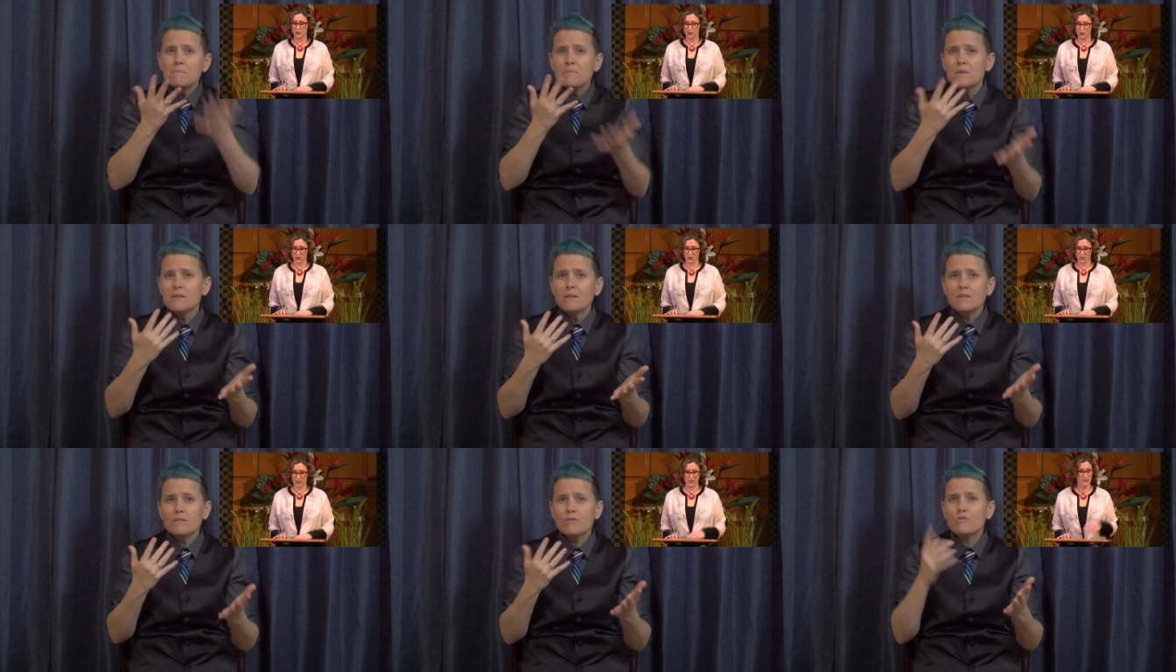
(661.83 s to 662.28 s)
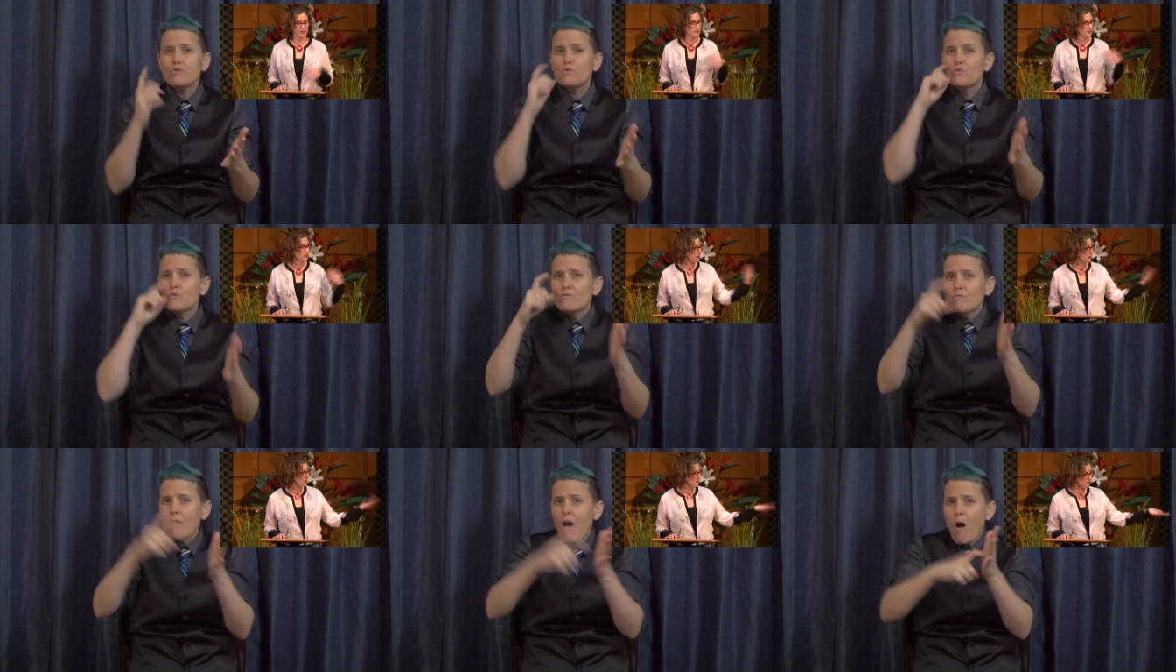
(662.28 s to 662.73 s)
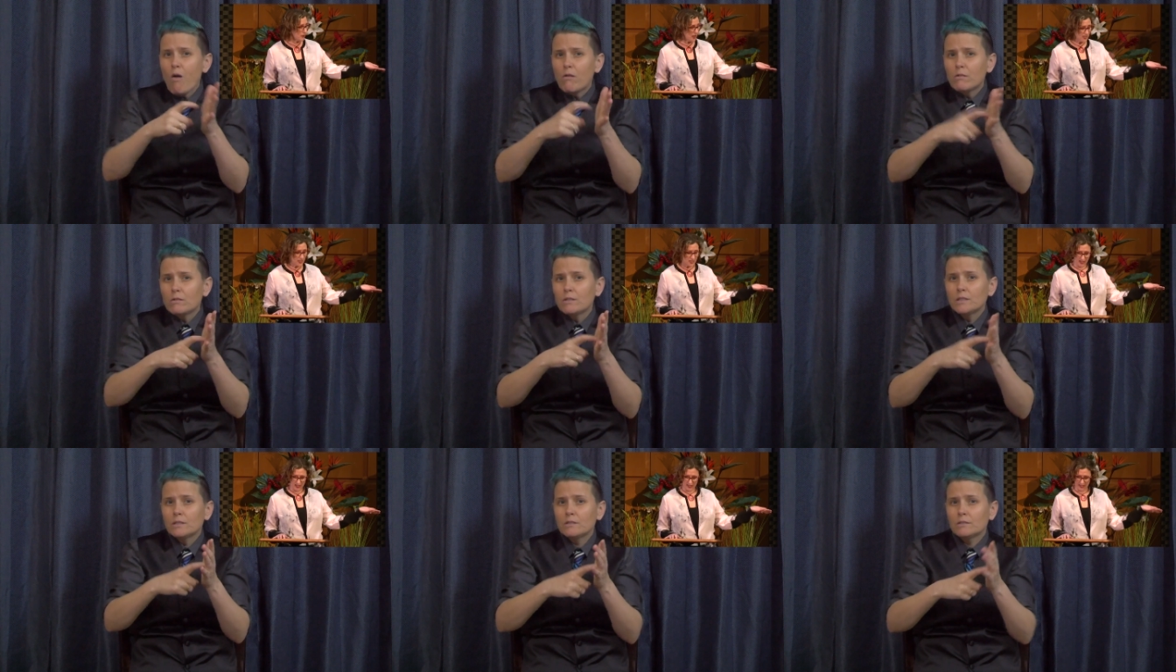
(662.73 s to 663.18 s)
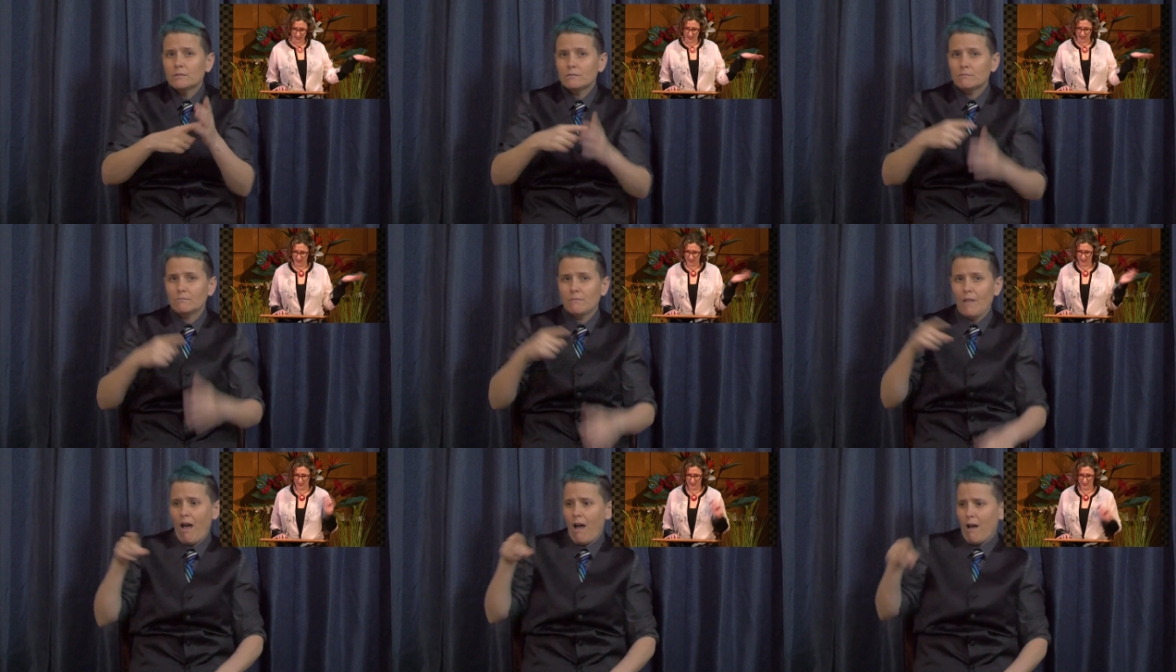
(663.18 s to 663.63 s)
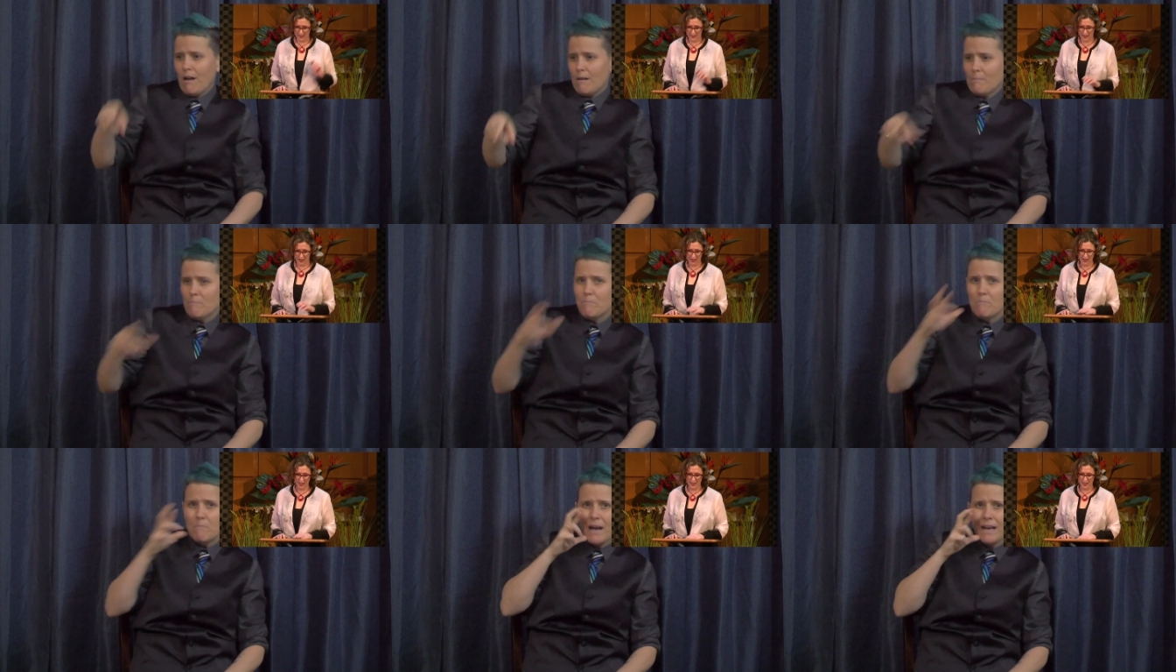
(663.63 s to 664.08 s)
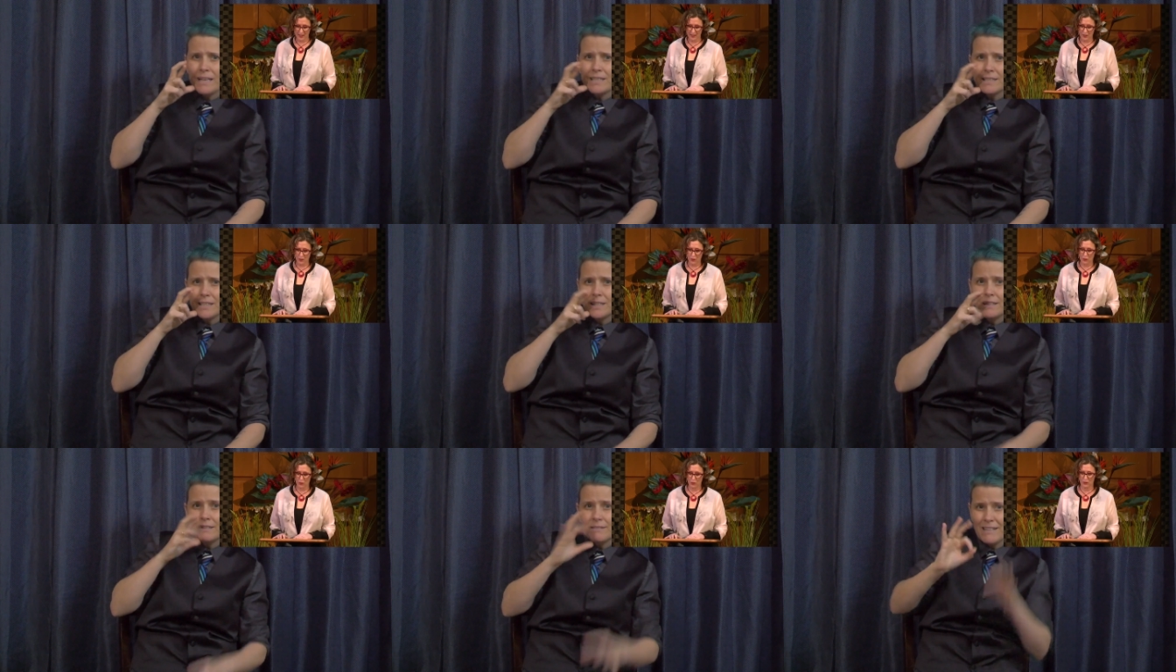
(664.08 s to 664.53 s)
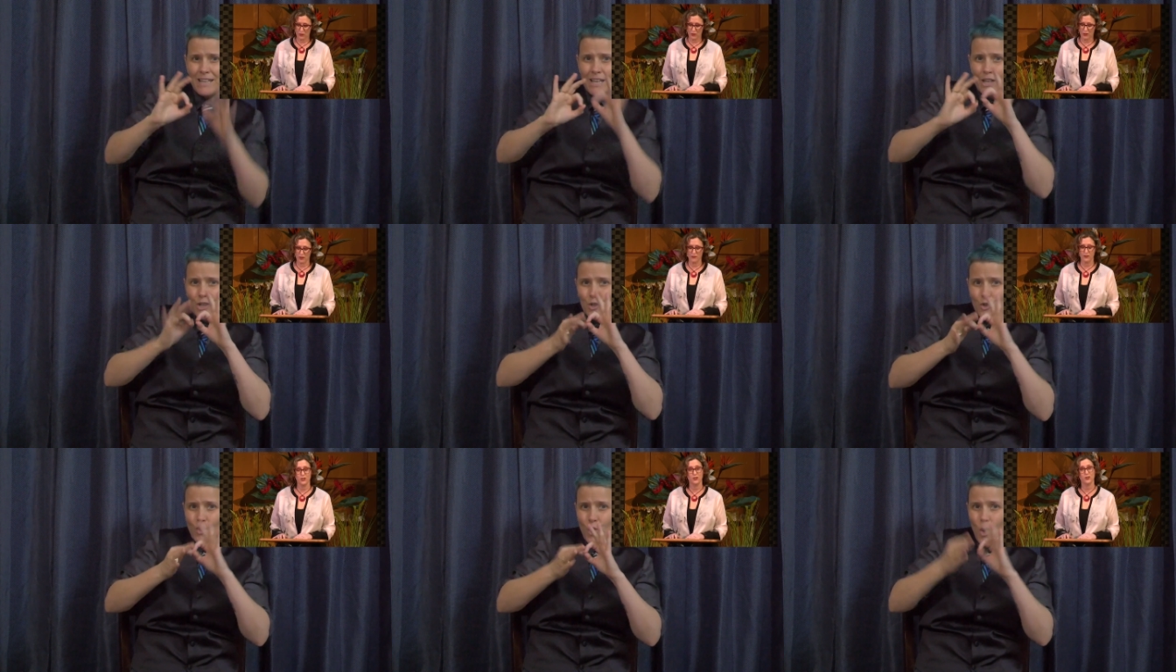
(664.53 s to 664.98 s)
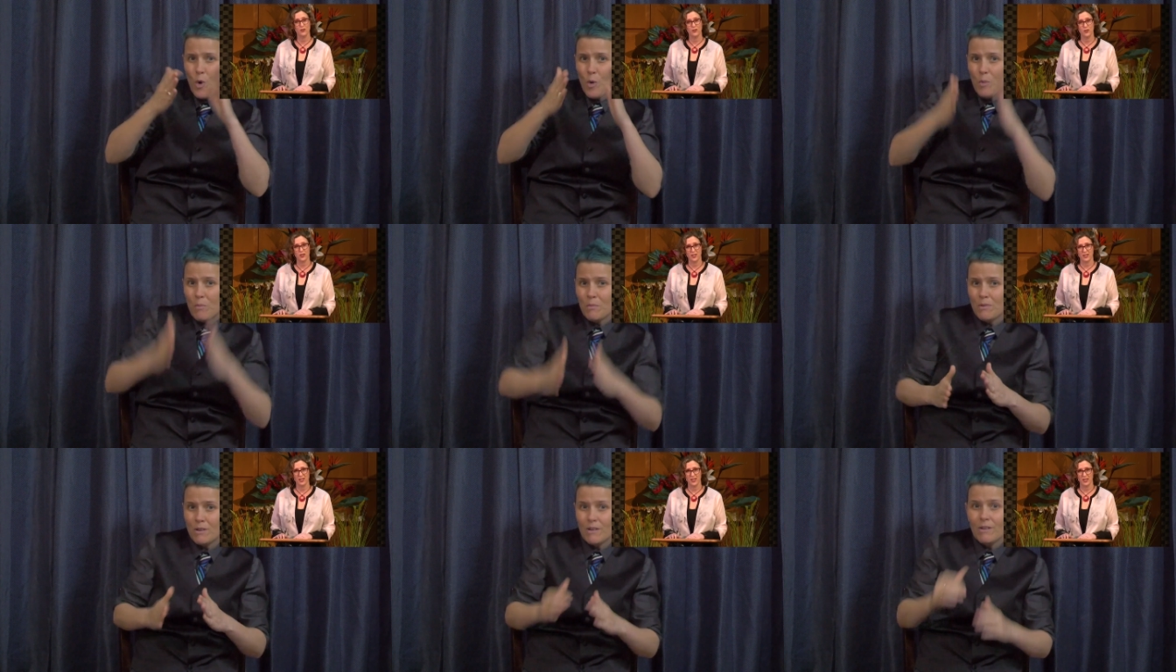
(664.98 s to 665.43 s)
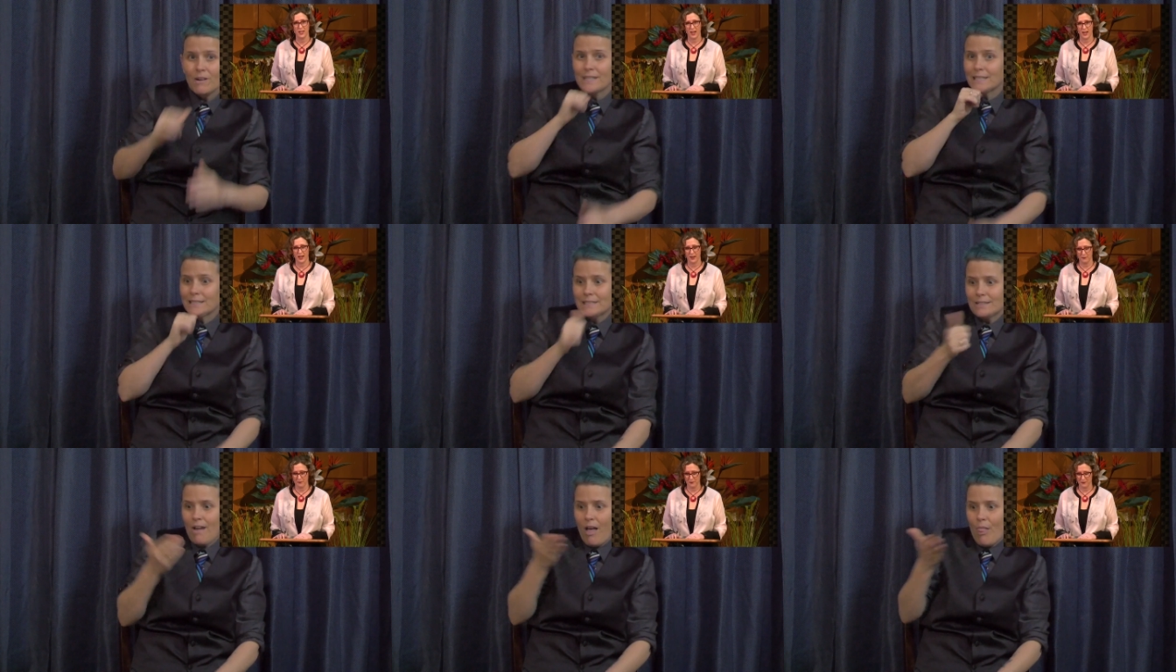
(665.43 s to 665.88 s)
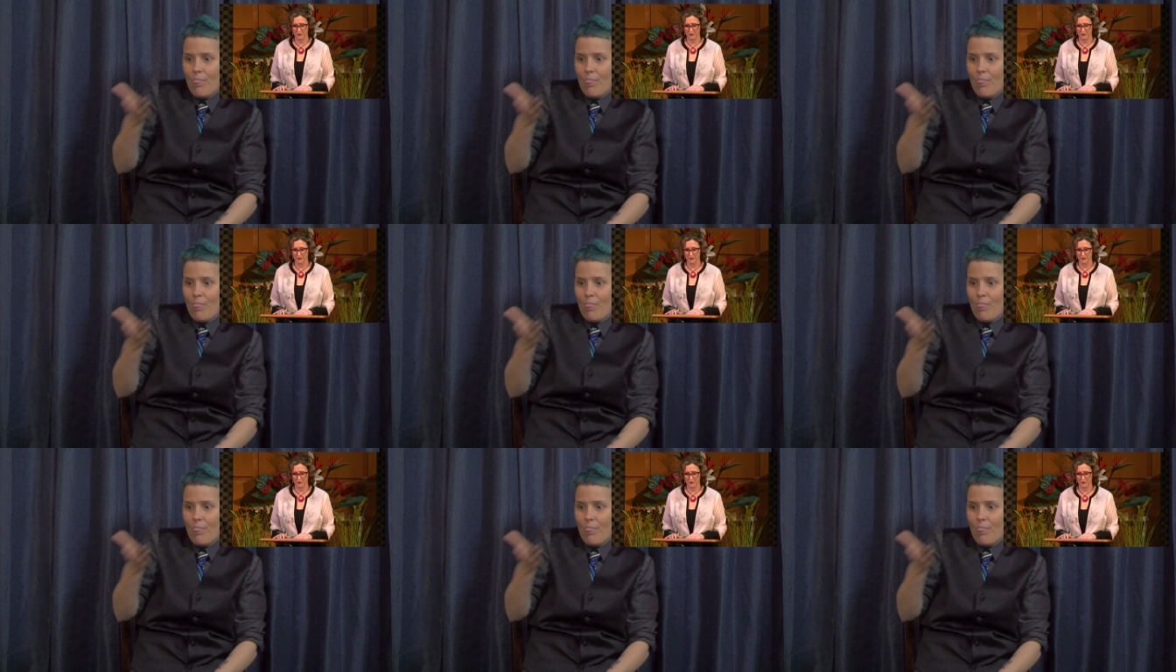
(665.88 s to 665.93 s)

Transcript: notice, Becca is not in the corner of your screen today.